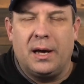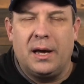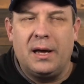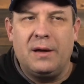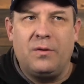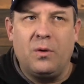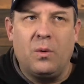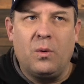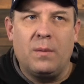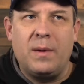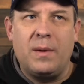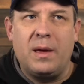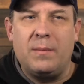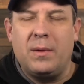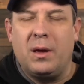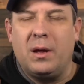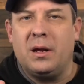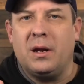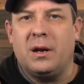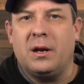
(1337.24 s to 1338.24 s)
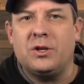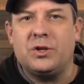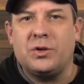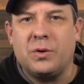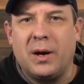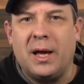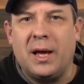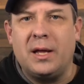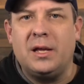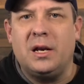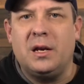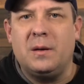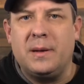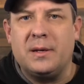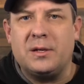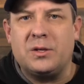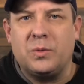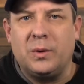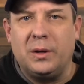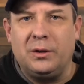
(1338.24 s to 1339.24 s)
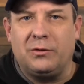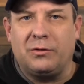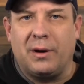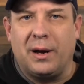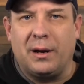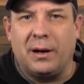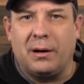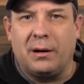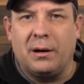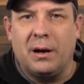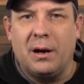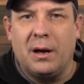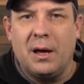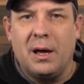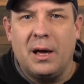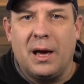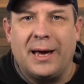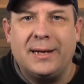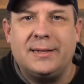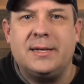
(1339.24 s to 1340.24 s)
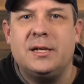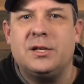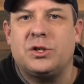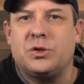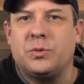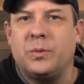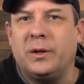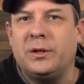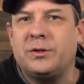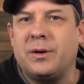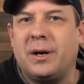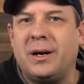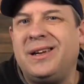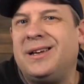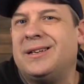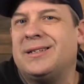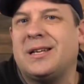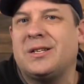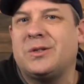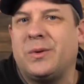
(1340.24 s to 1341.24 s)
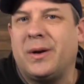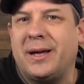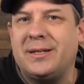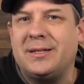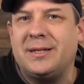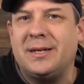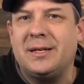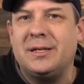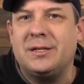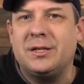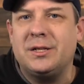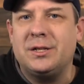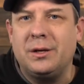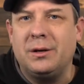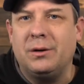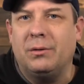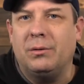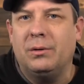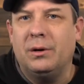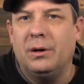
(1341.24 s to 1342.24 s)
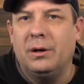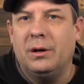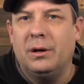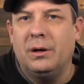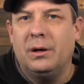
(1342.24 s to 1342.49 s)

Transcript: Okay, if you want to make money on a trend, you need to be a swing trader. I teach swing trading because that's what I tend to do.